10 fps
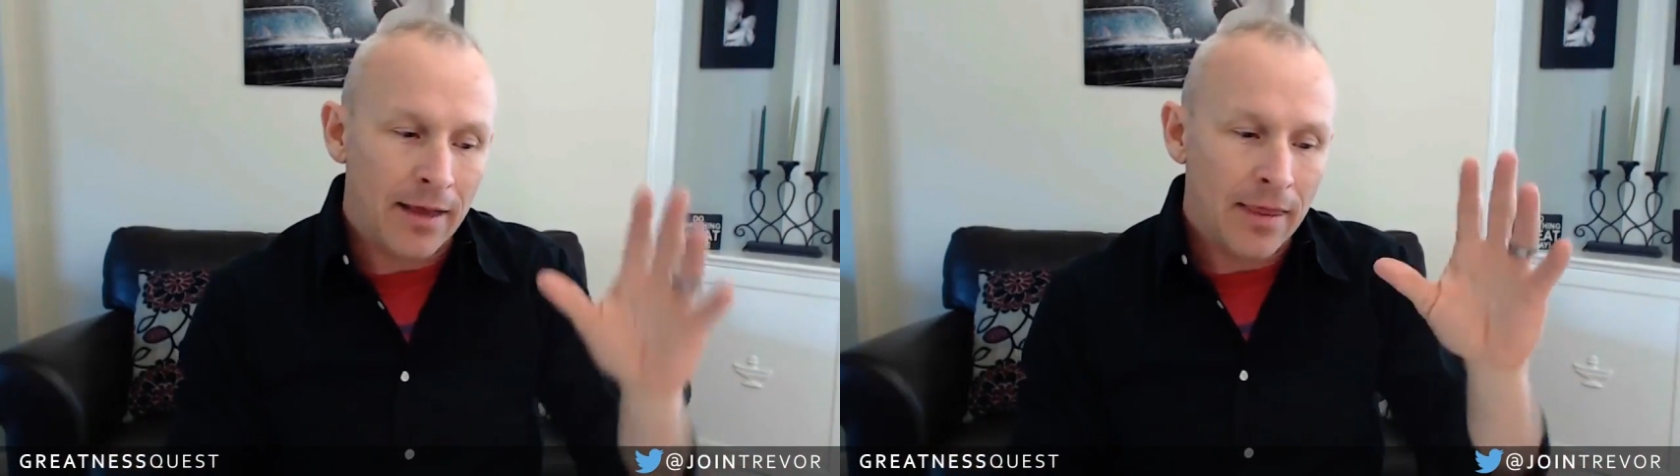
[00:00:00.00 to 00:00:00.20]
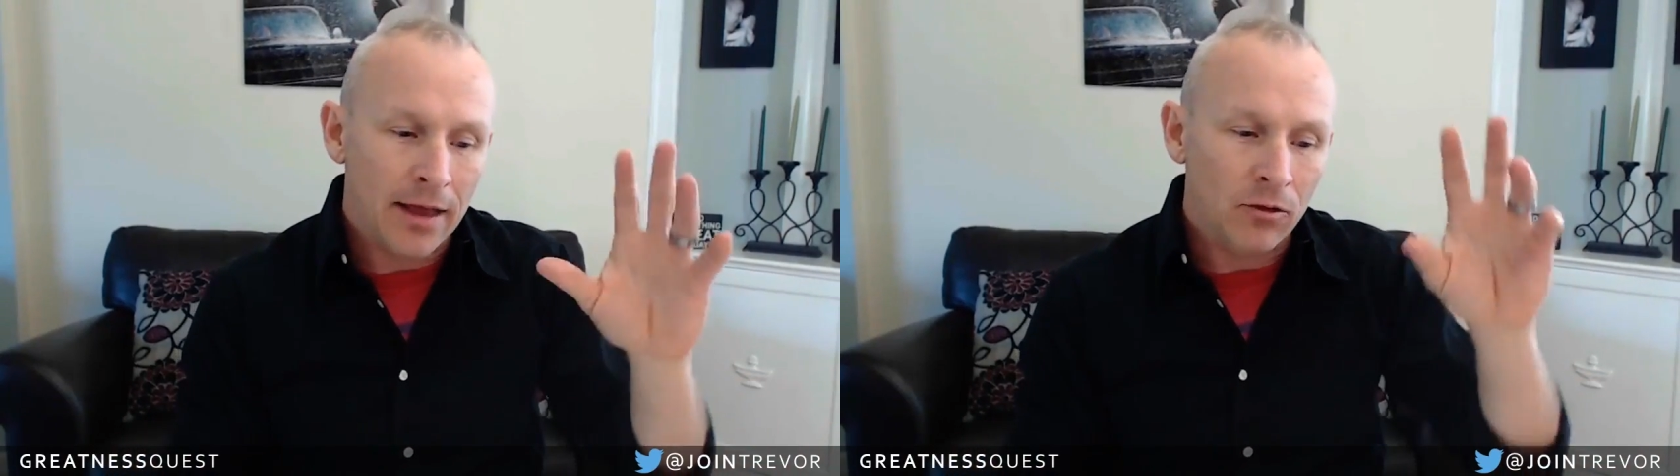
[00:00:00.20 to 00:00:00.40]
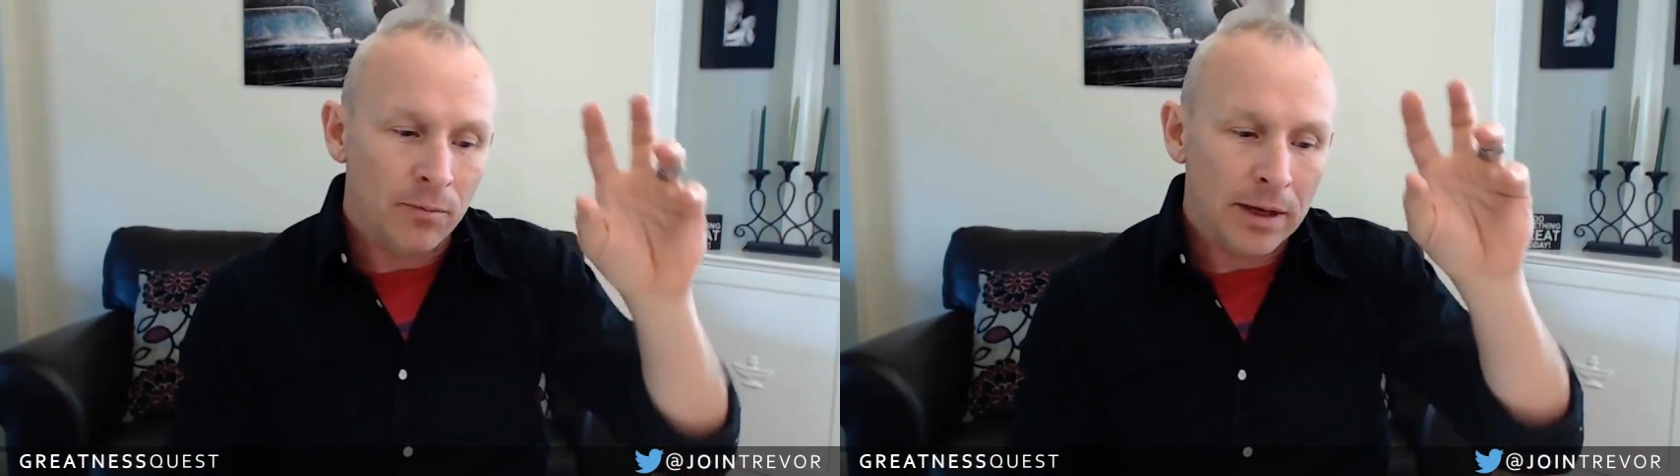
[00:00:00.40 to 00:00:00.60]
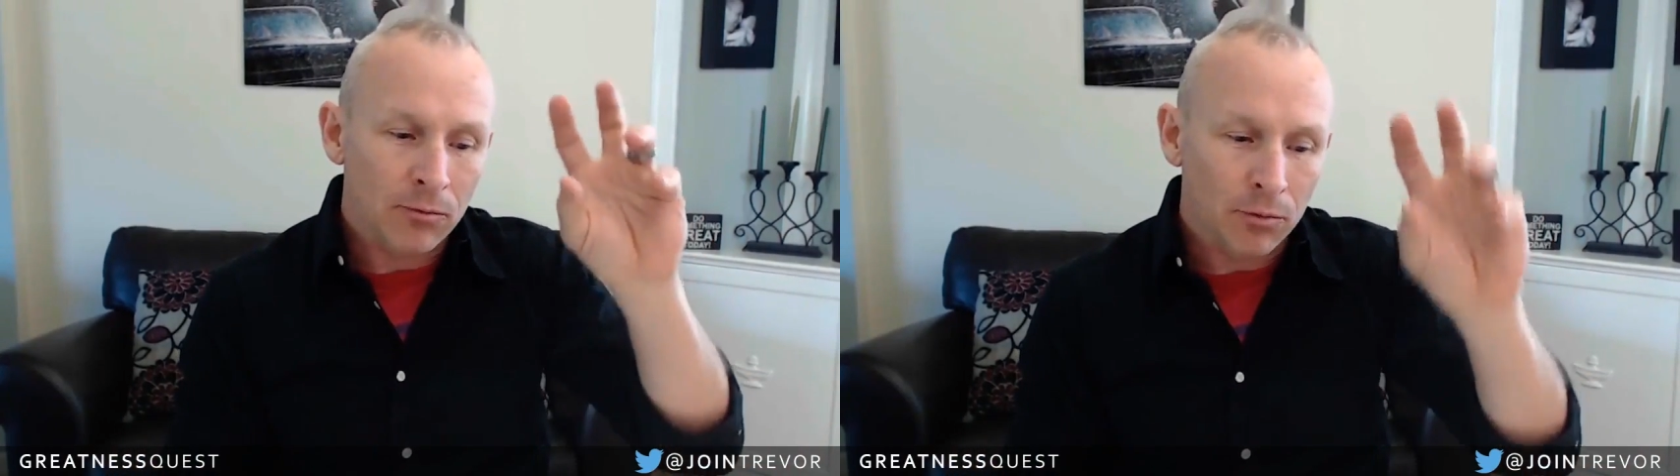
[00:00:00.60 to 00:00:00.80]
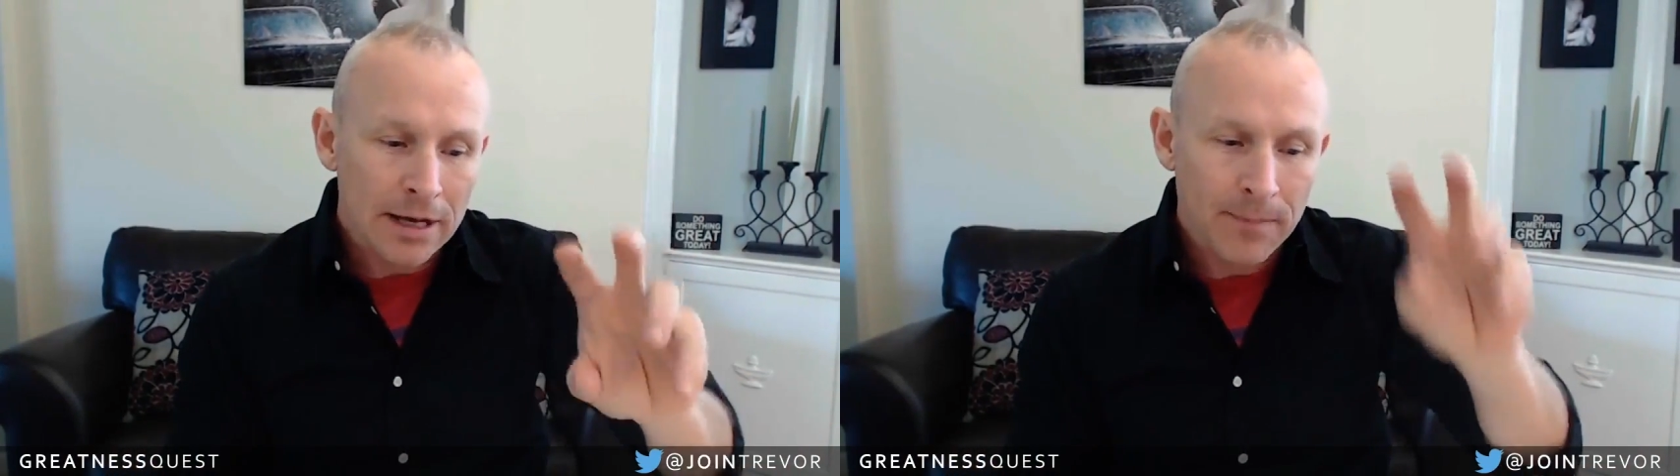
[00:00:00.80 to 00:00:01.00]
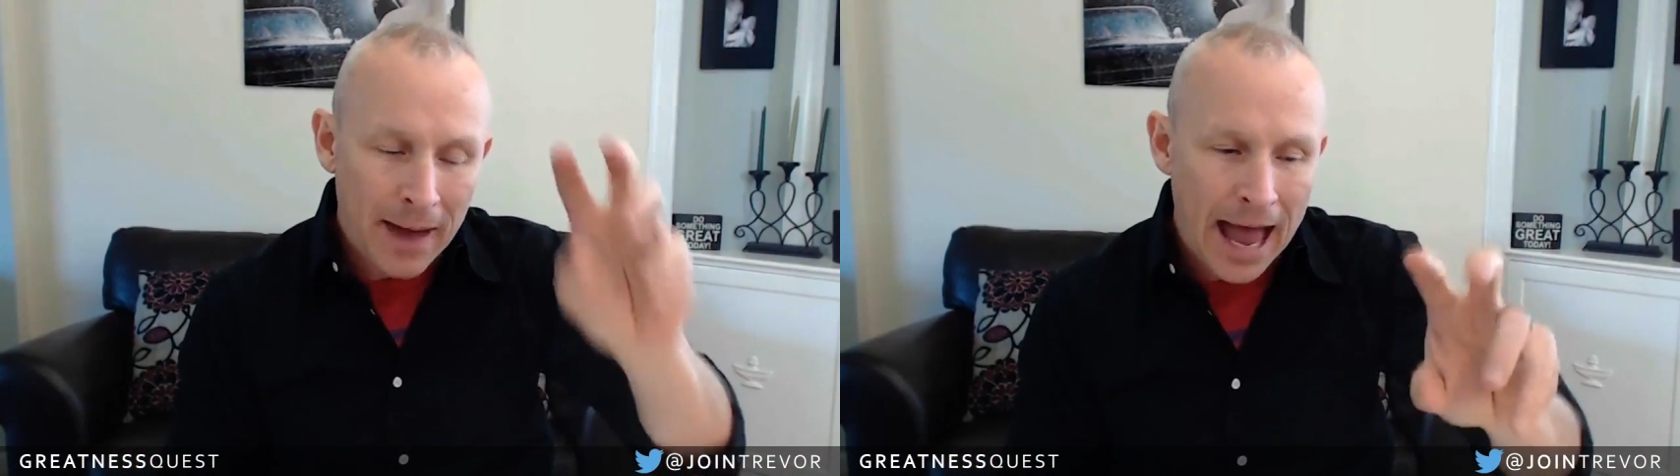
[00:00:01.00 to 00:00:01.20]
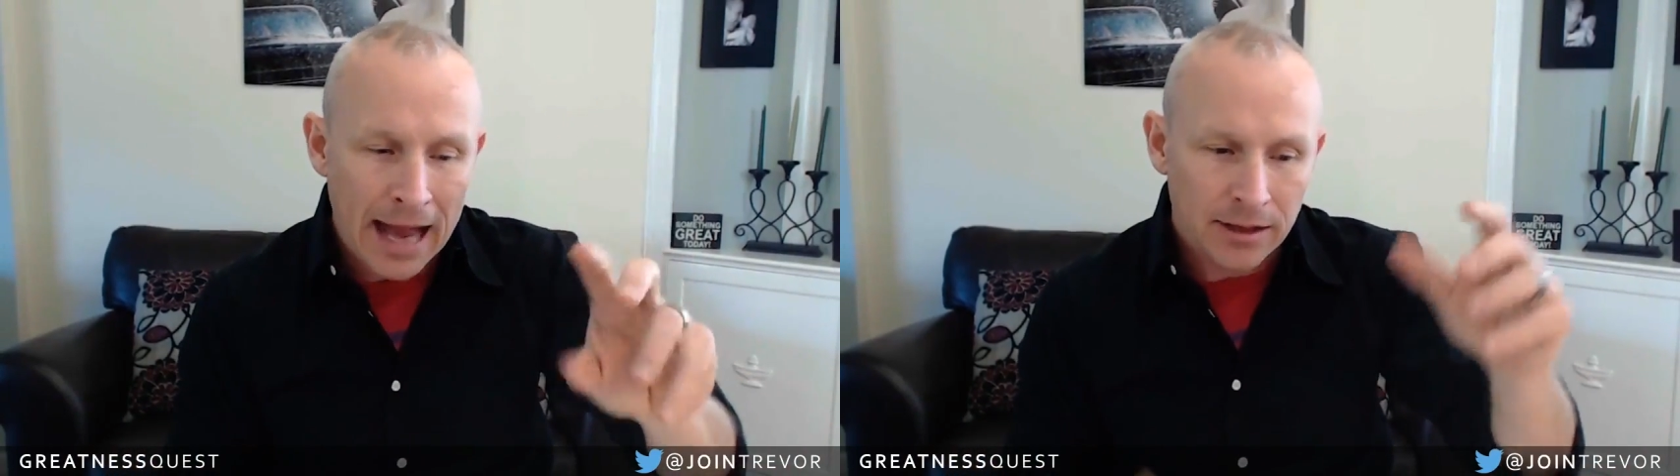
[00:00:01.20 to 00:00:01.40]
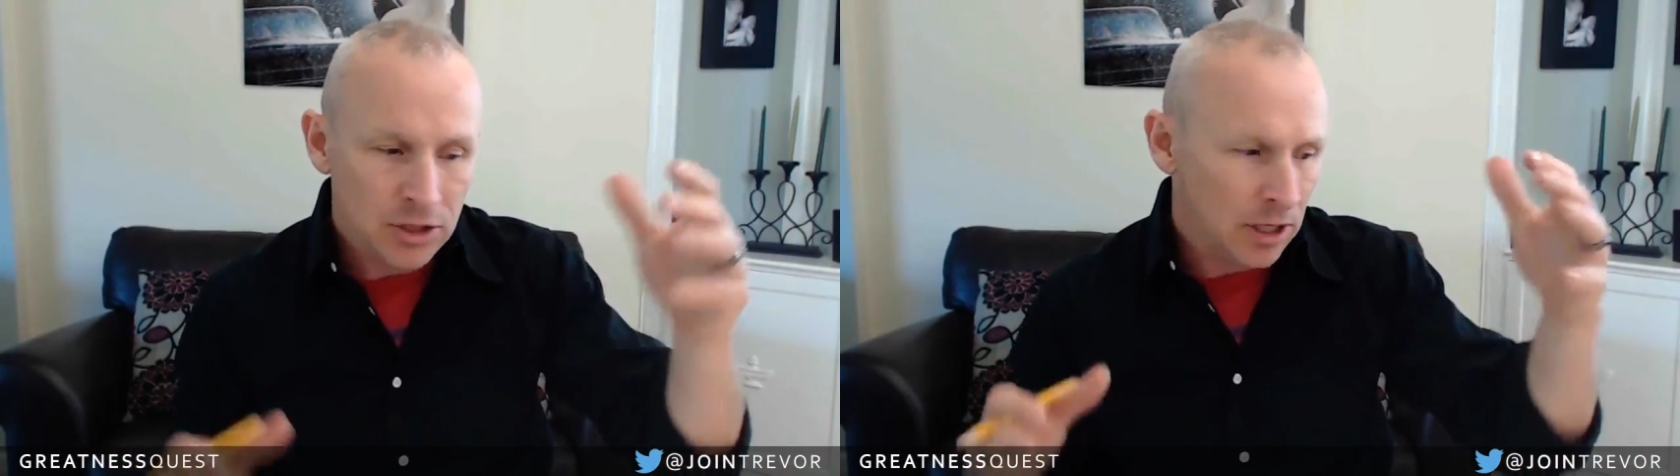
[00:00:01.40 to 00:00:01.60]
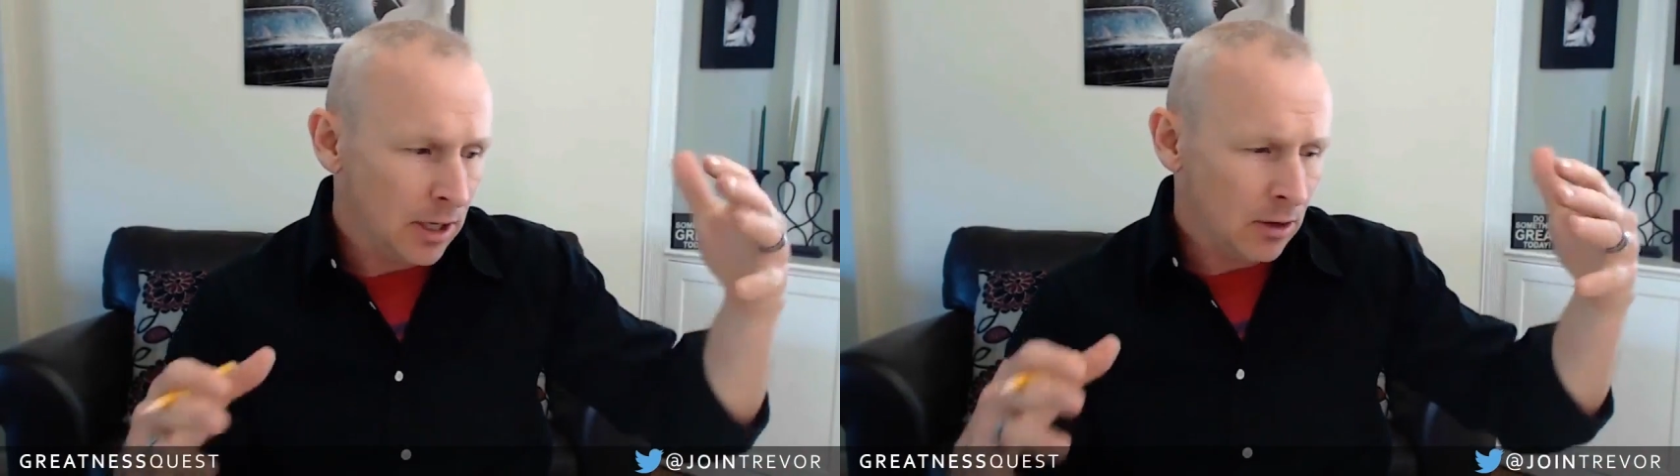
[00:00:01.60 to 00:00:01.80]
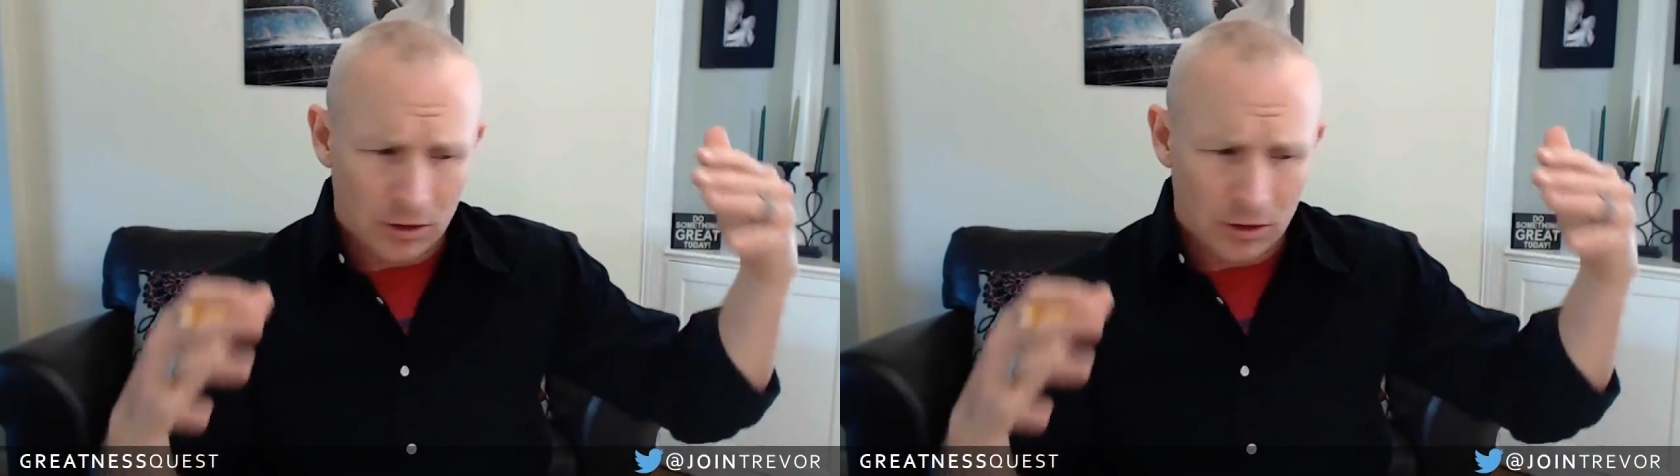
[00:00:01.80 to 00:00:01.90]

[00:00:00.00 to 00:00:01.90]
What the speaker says: and then you've been repackaging,